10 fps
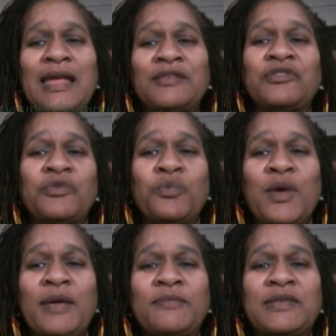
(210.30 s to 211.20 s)
That's the
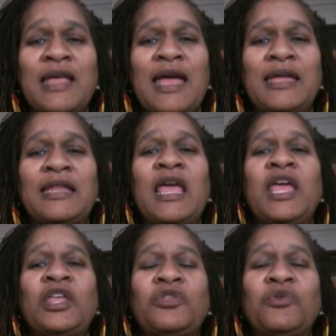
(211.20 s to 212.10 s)
website.
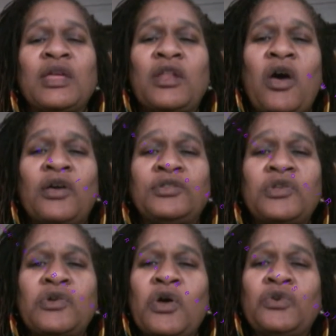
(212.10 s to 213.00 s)
You can
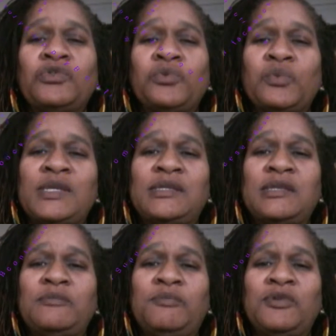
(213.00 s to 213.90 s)
also go to
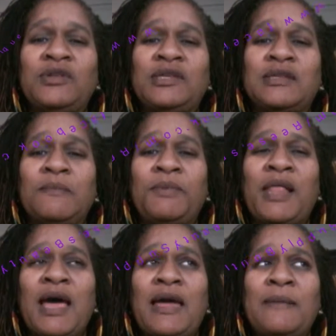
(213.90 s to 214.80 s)
Reese's Beauty
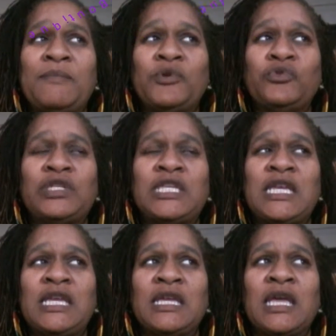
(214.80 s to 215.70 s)
Supply
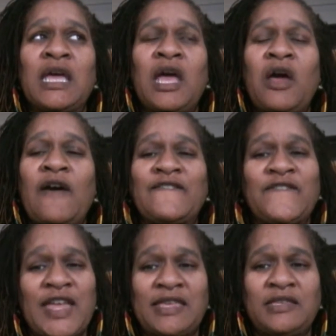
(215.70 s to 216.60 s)
Boutique on
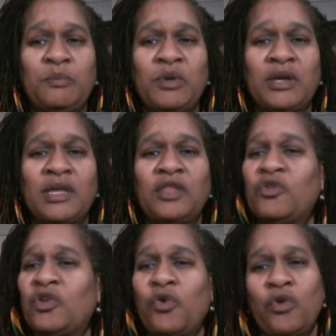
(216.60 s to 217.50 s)
Facebook. You
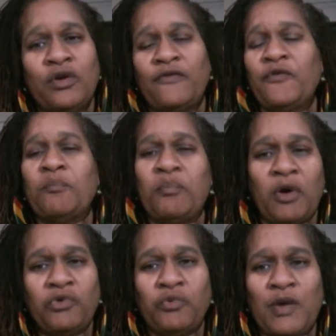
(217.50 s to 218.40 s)
can order from
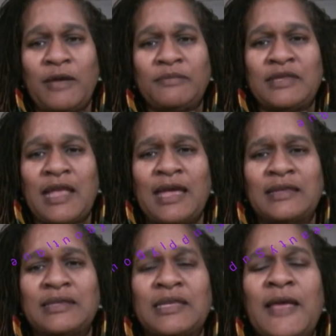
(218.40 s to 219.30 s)
both
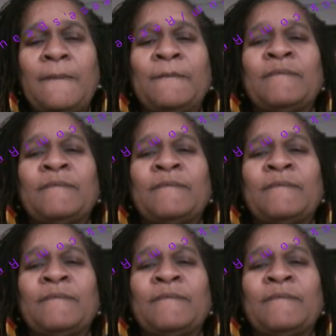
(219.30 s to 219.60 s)
websites.